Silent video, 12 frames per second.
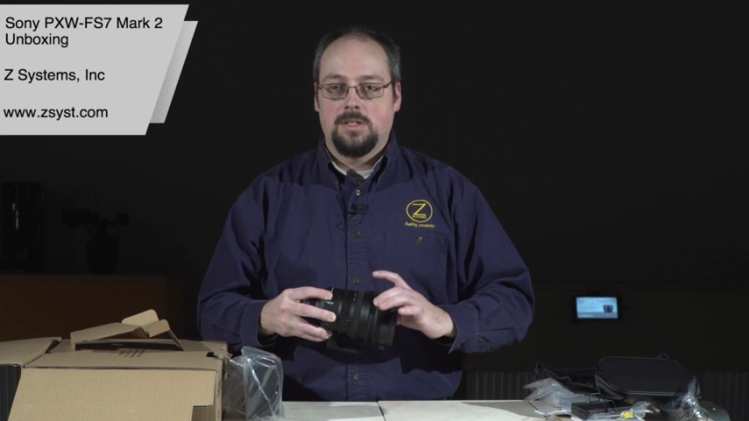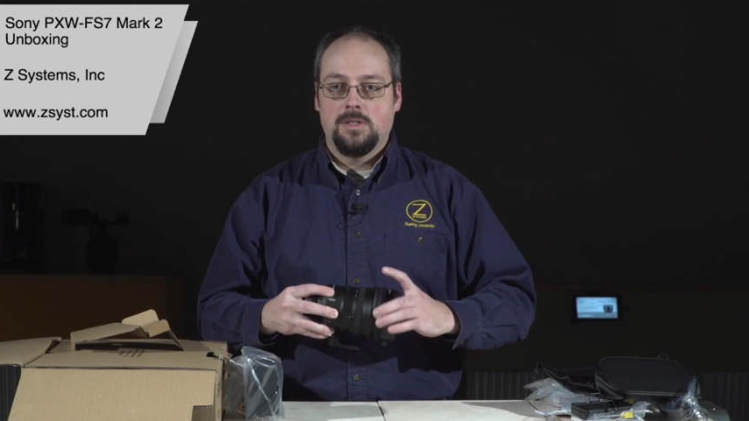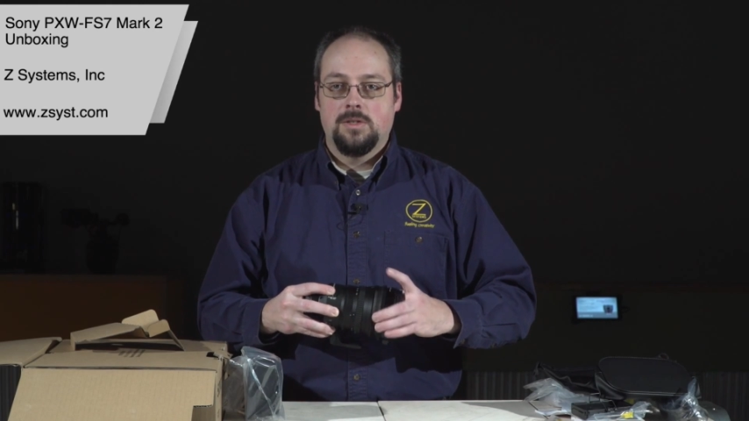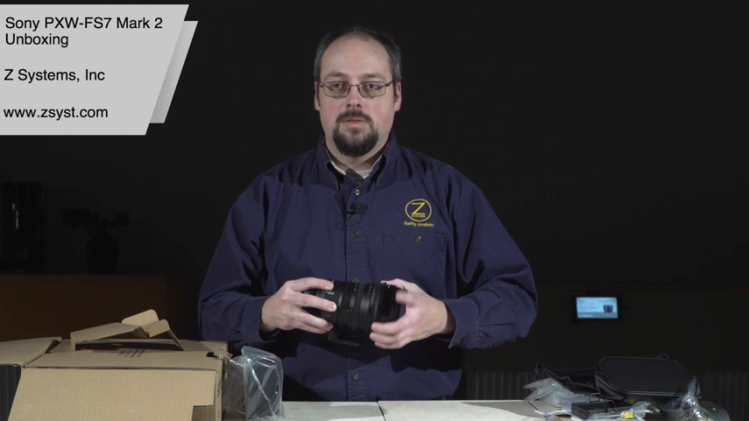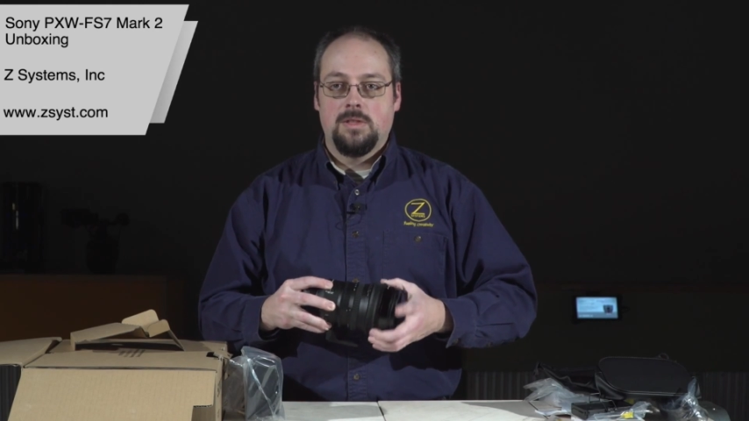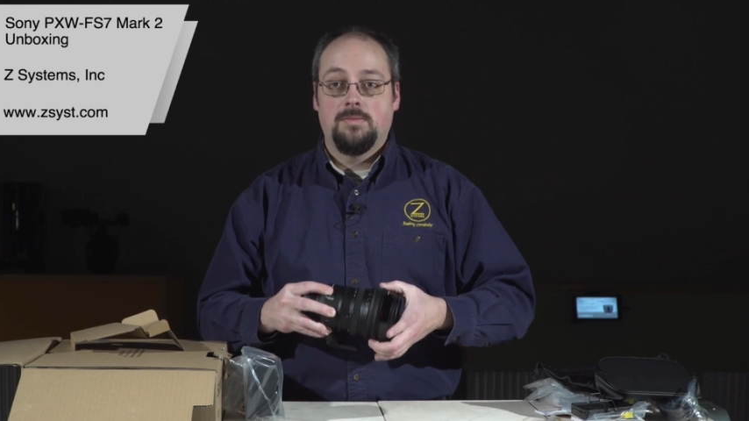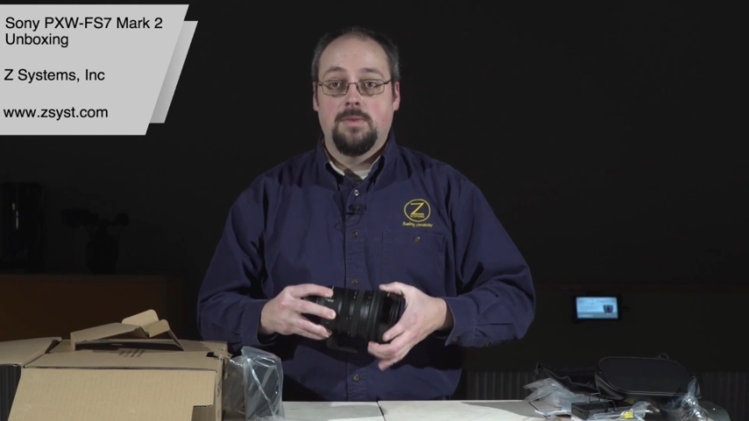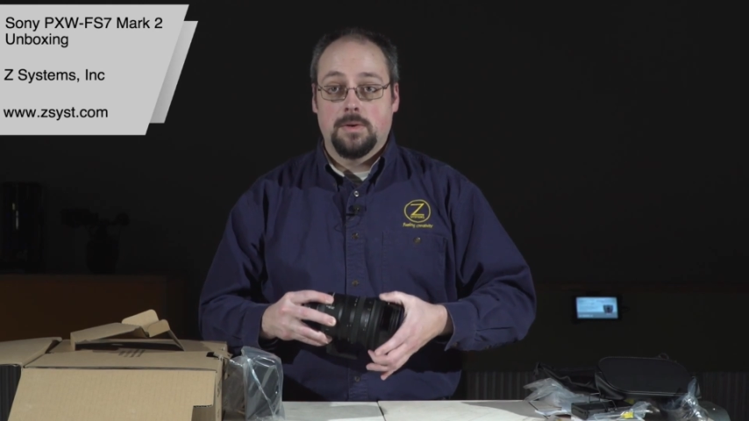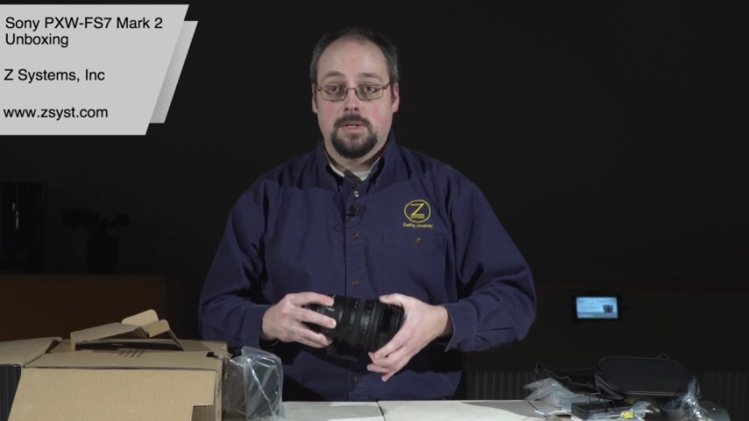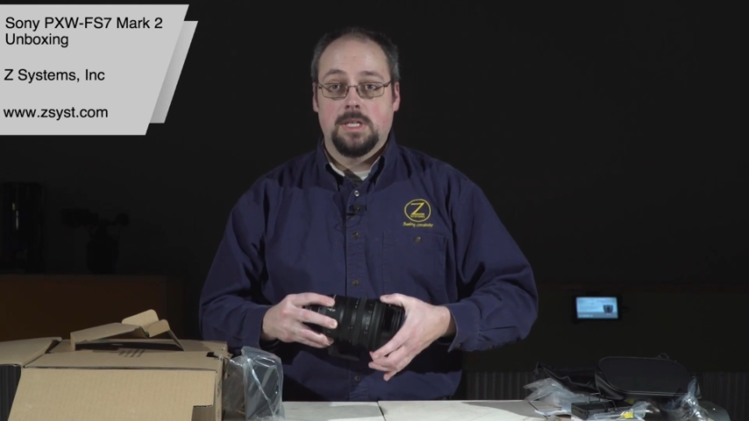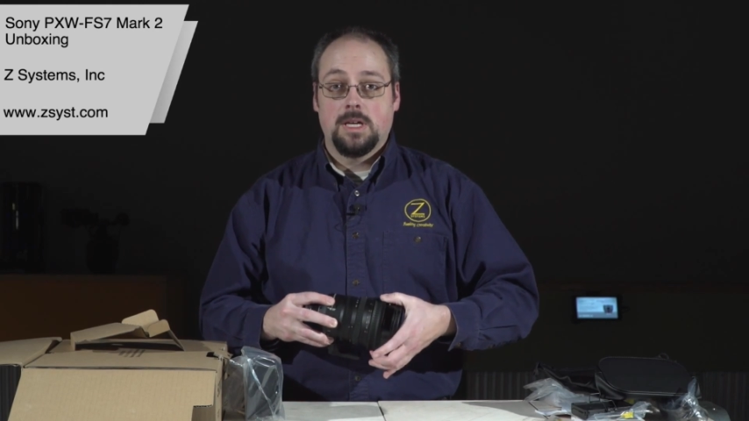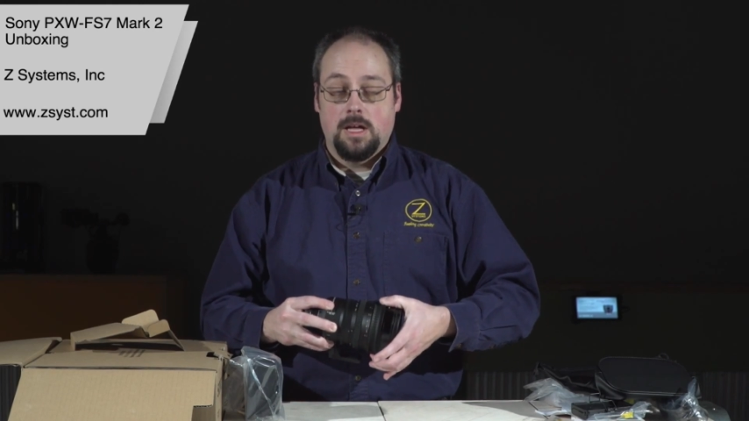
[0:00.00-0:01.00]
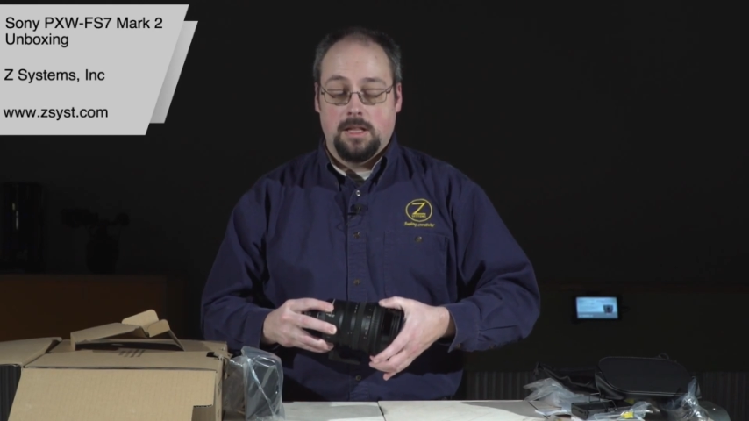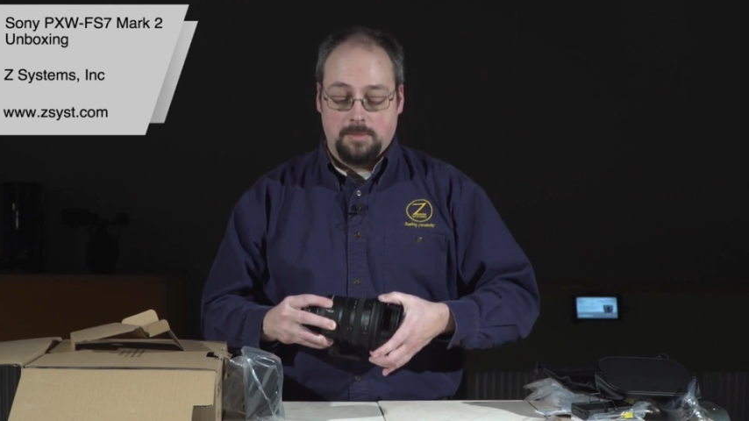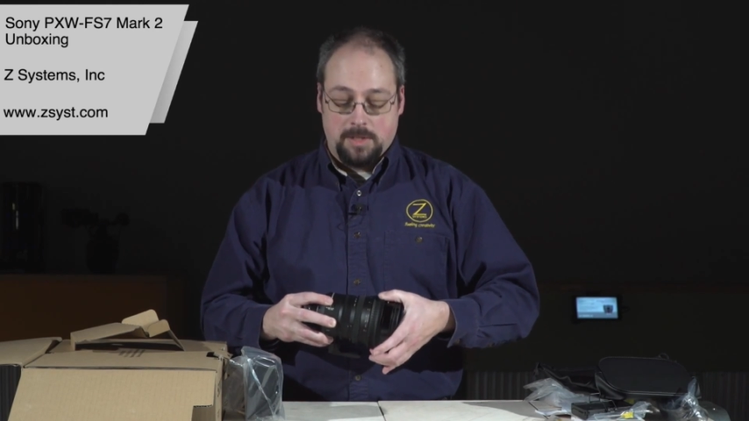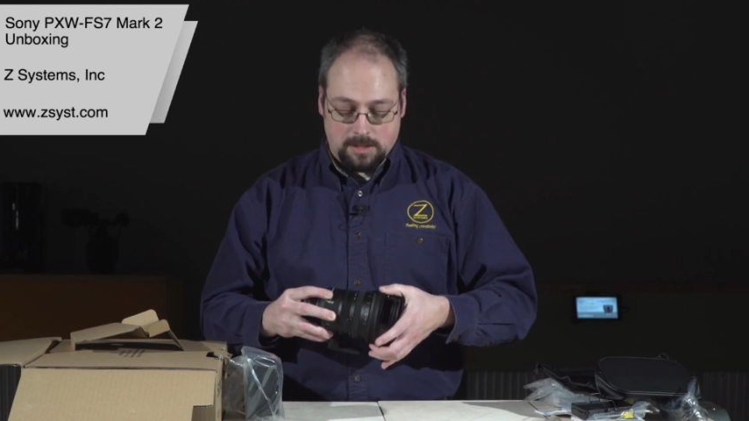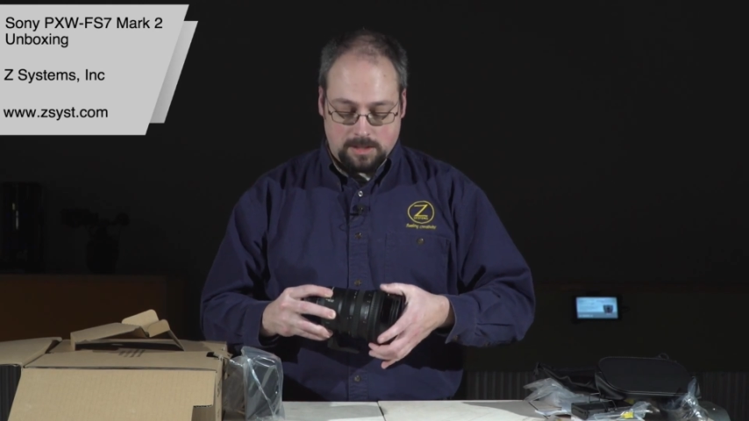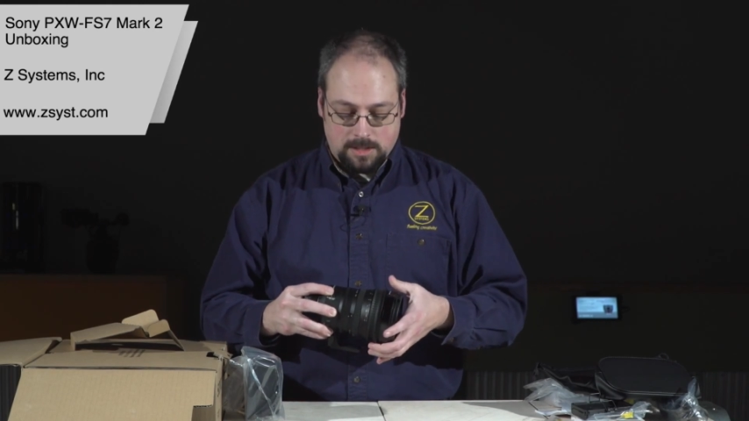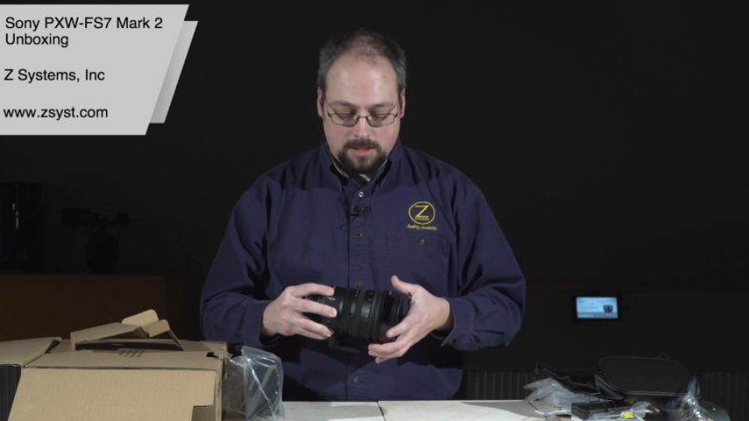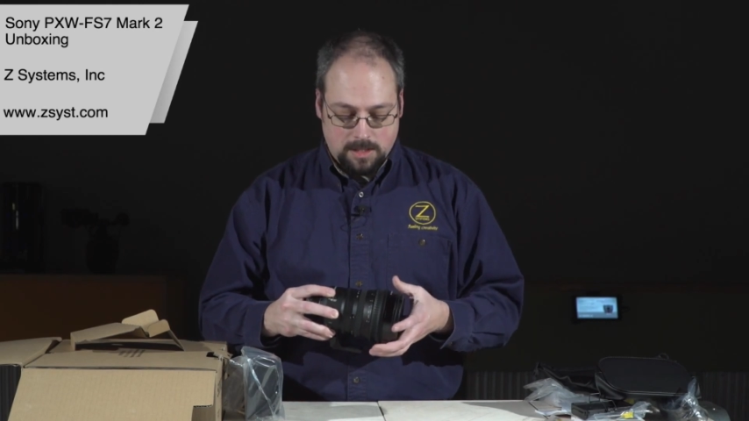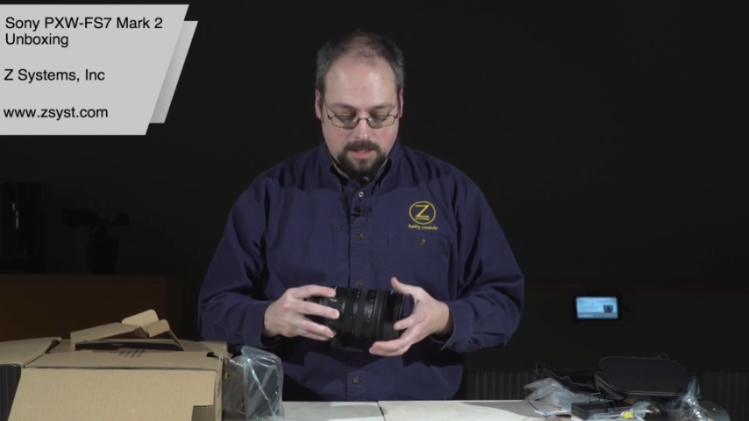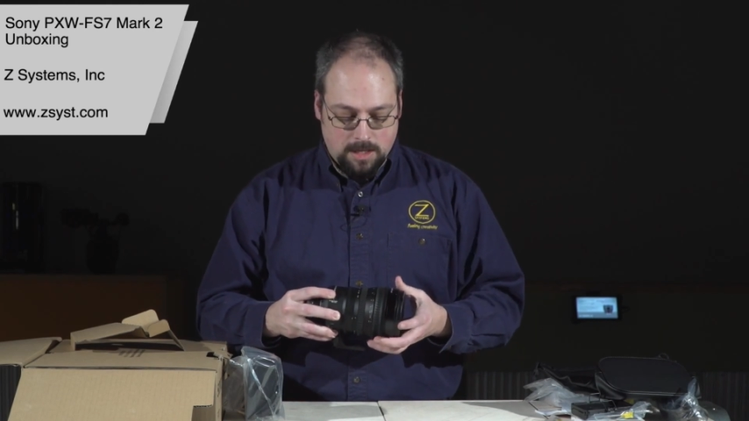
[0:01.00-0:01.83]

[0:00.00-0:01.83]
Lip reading: to the focusing elements.